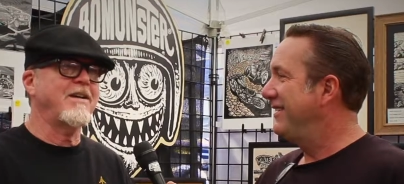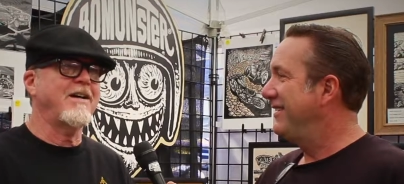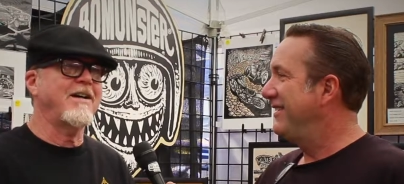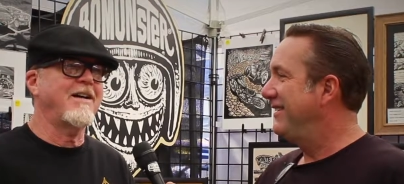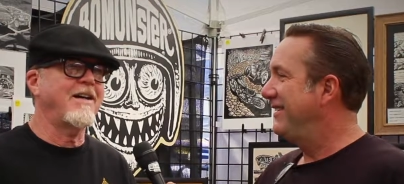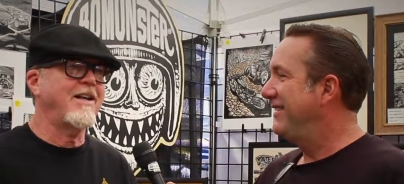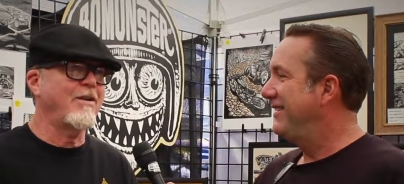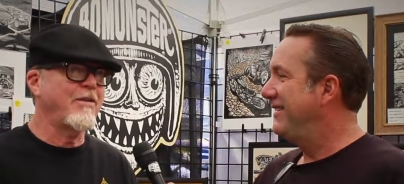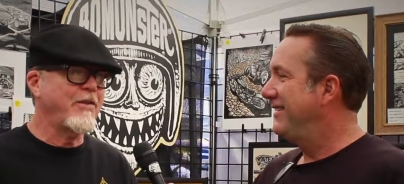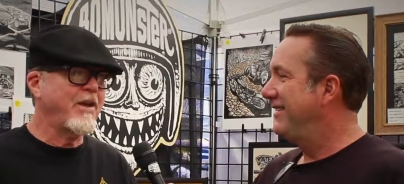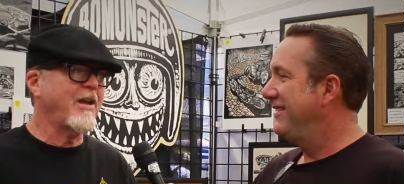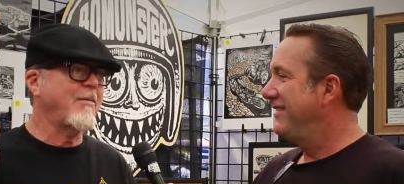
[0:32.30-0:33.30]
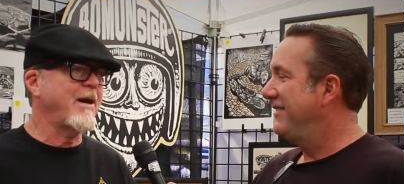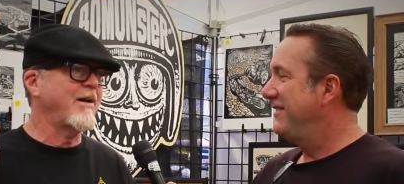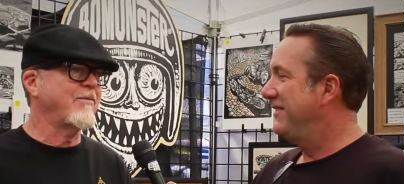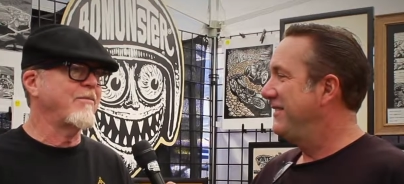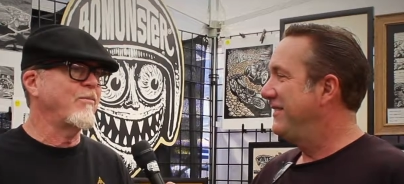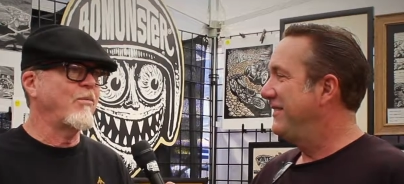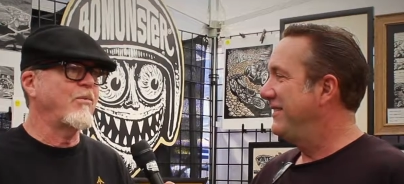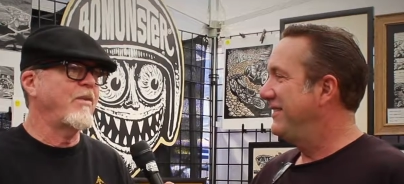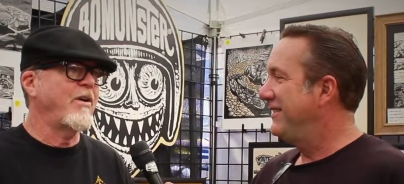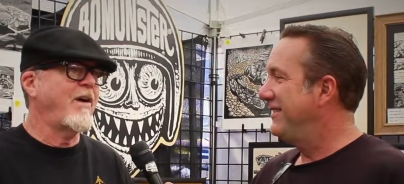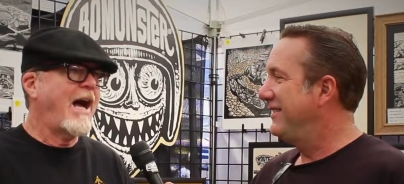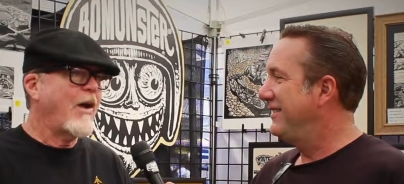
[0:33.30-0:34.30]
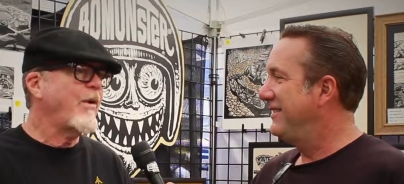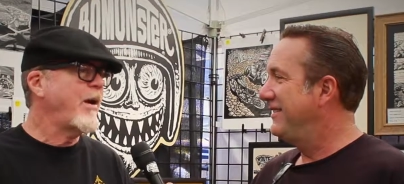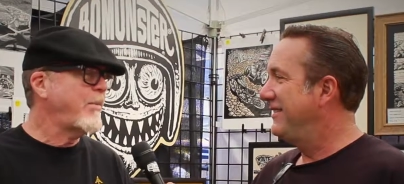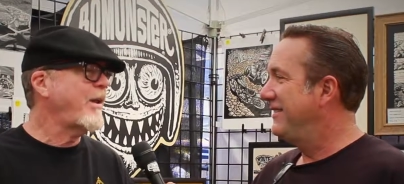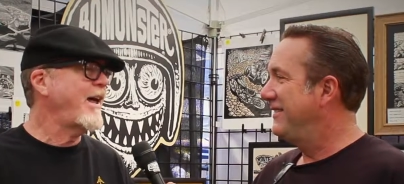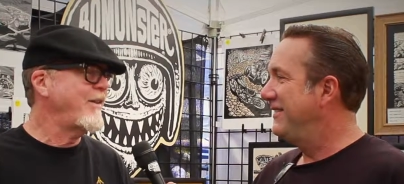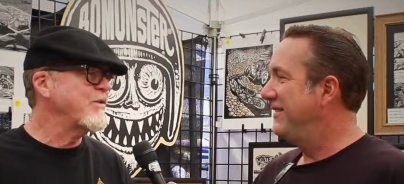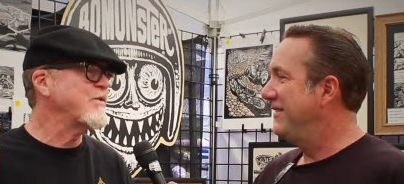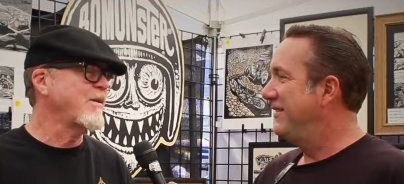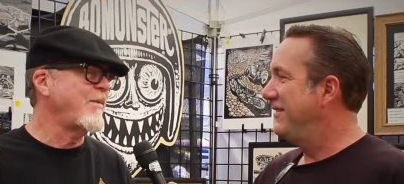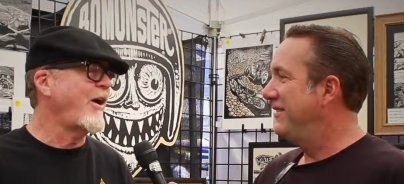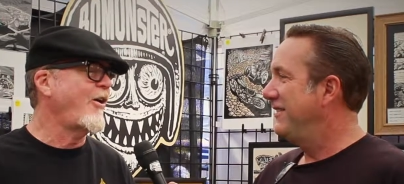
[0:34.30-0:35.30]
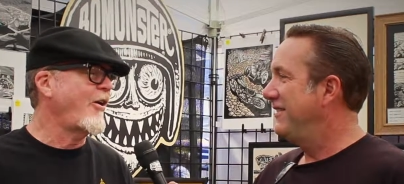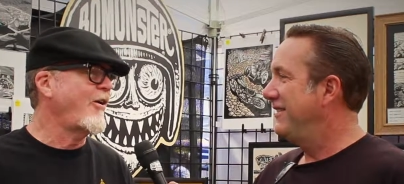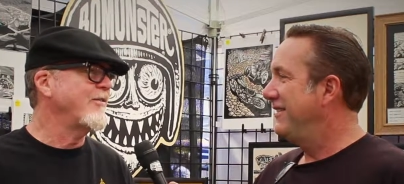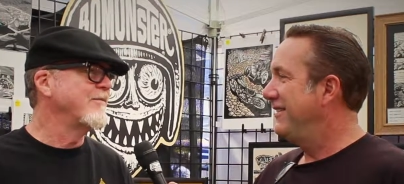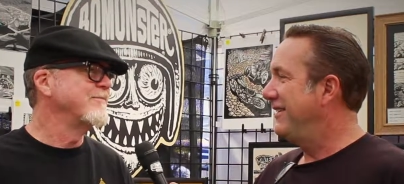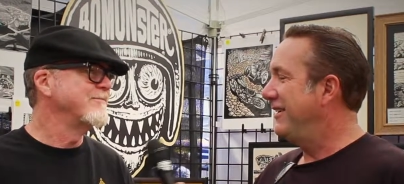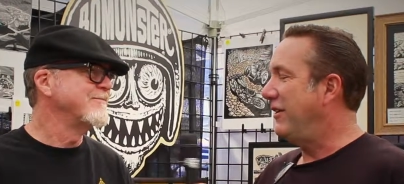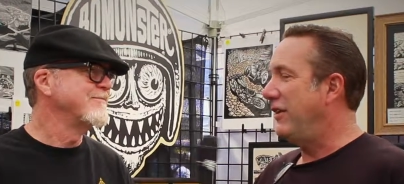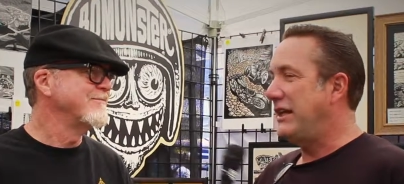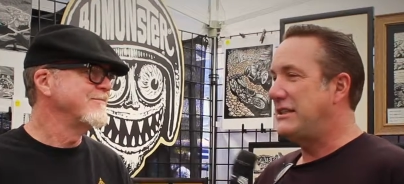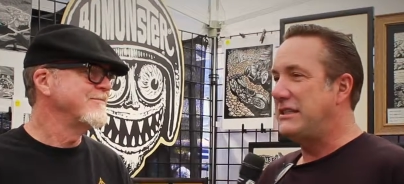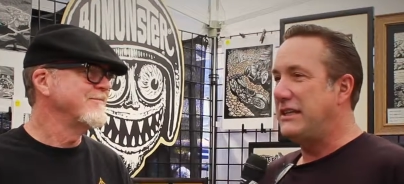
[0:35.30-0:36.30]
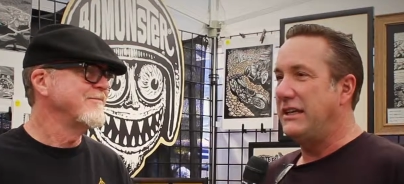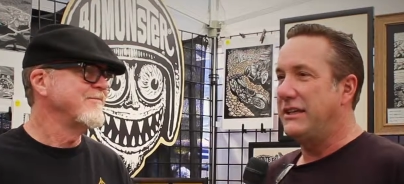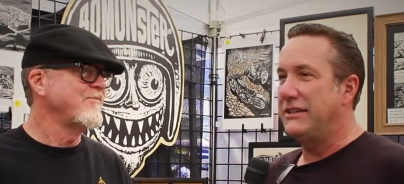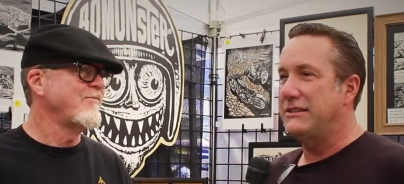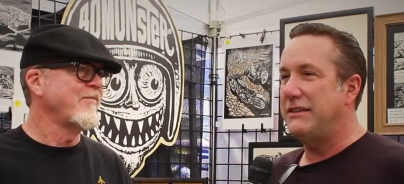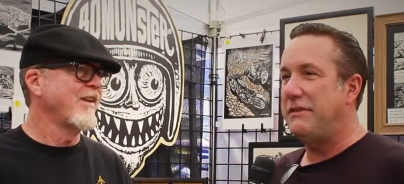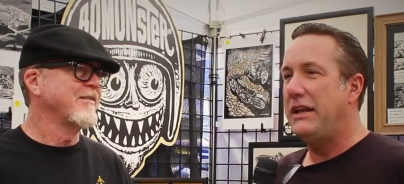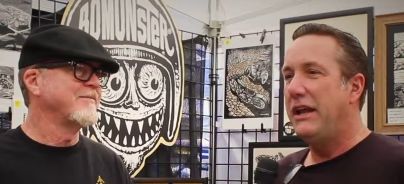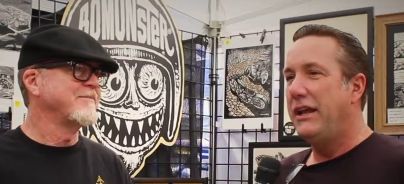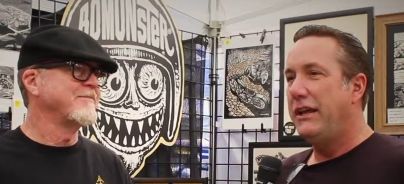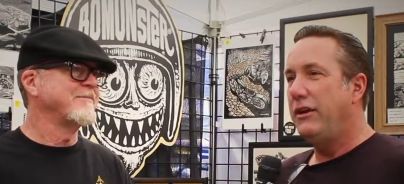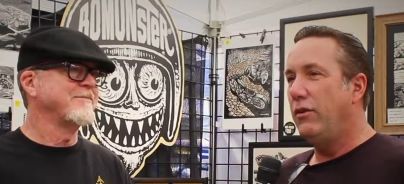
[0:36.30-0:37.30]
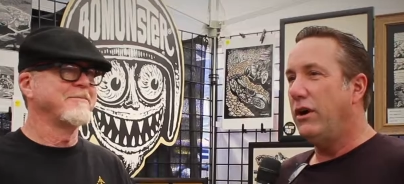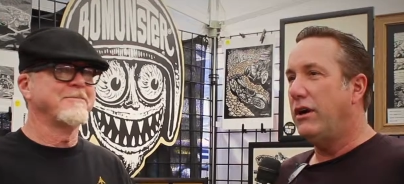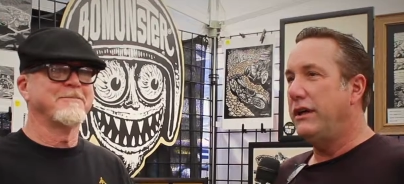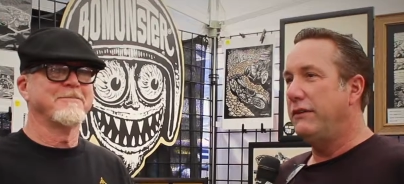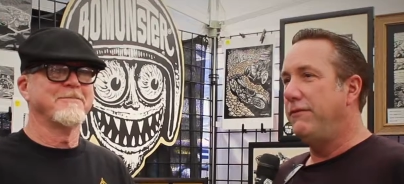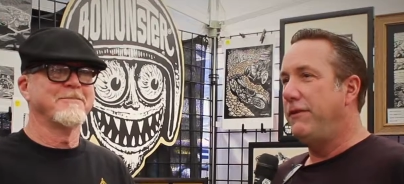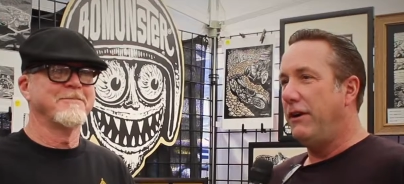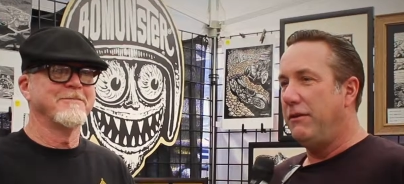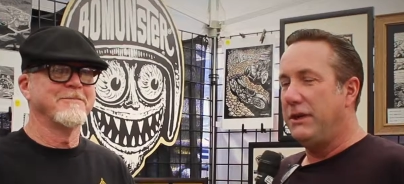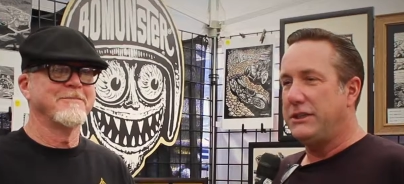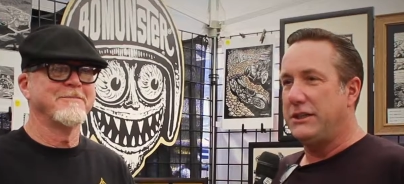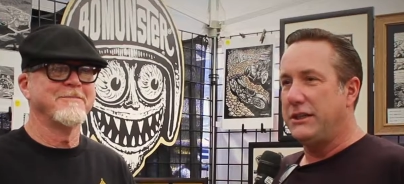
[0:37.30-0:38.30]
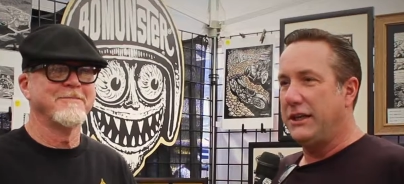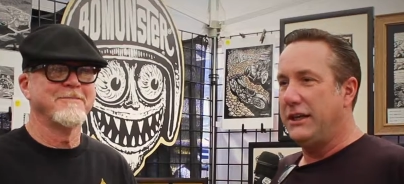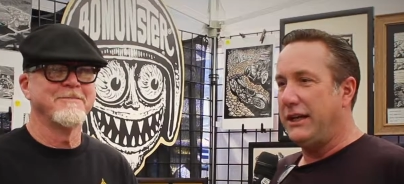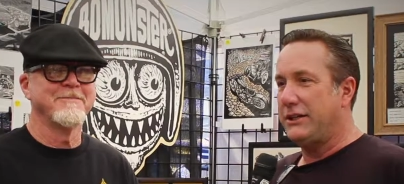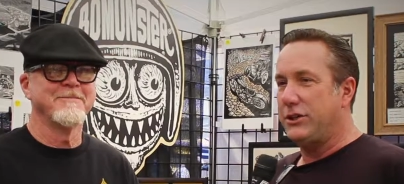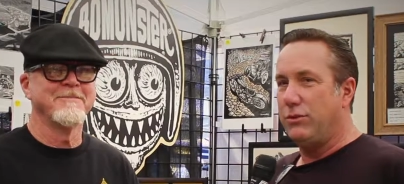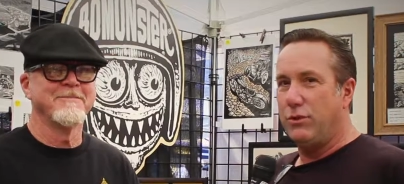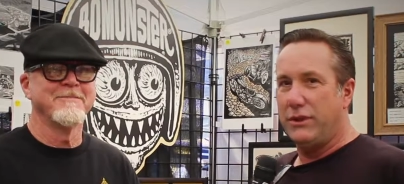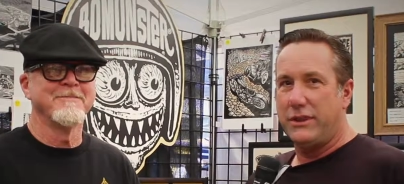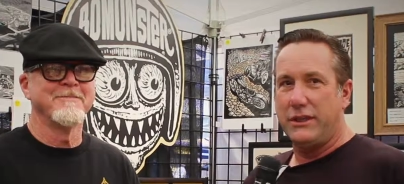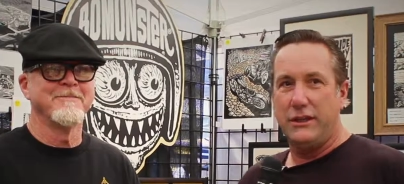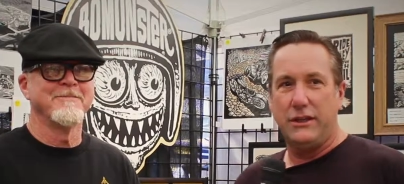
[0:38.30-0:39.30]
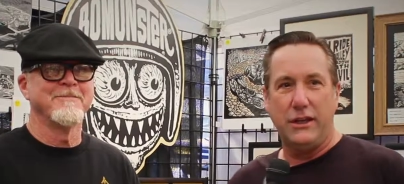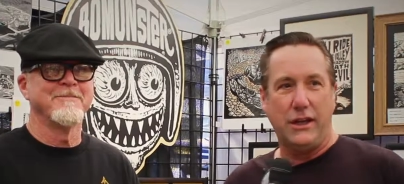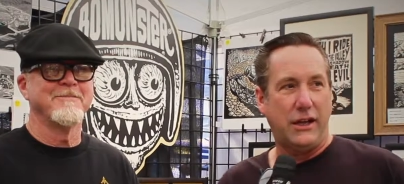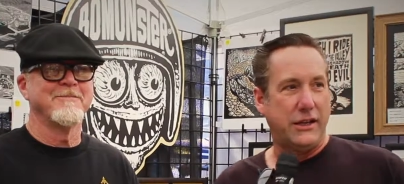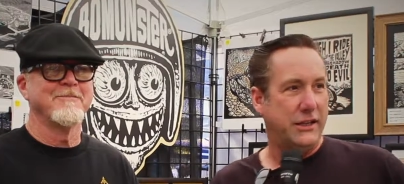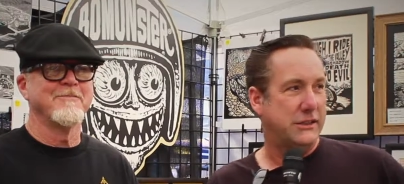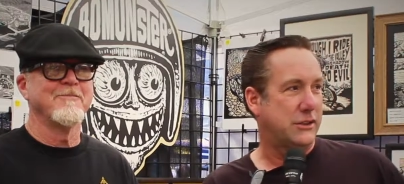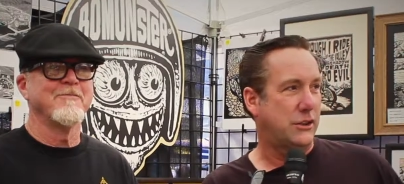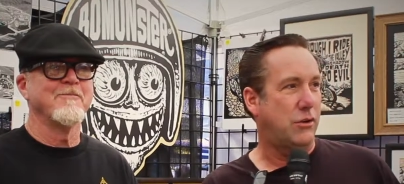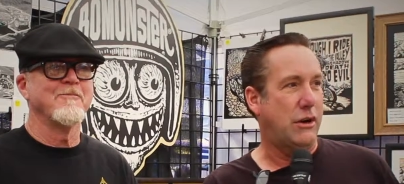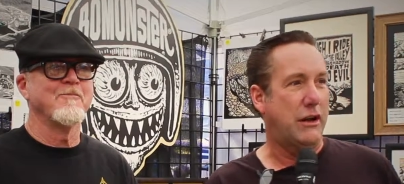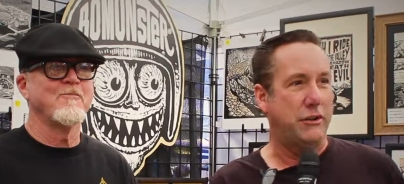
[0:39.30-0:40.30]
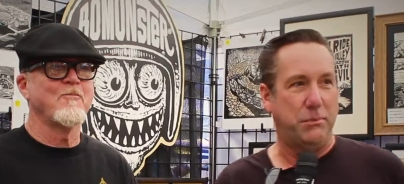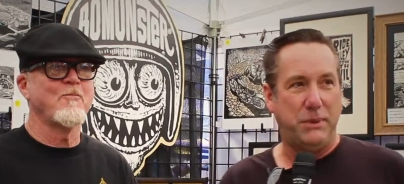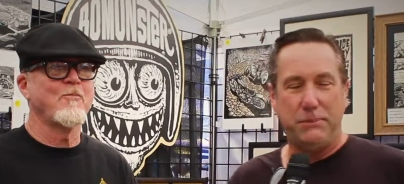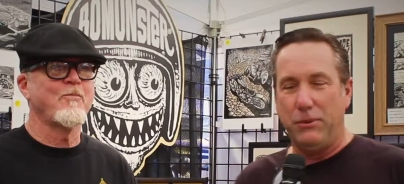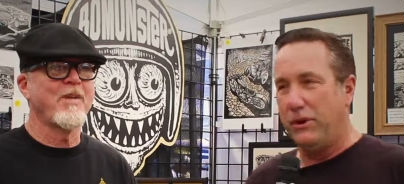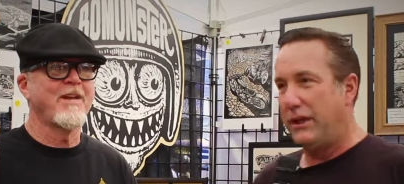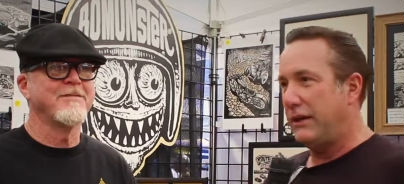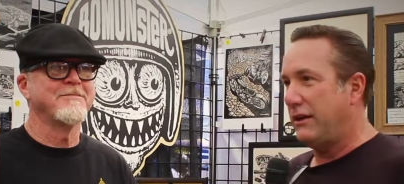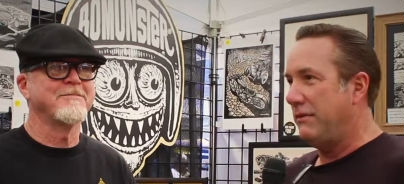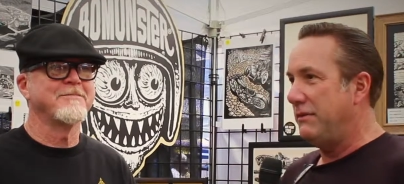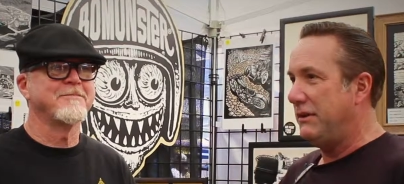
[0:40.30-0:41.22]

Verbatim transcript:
Speaker 1: uh, you know, thinking about, you know, how do I apply this to my
Speaker 2: art. Oh, that's neat because I mean, you are in very much in connection with the audience, the crowd, the people that come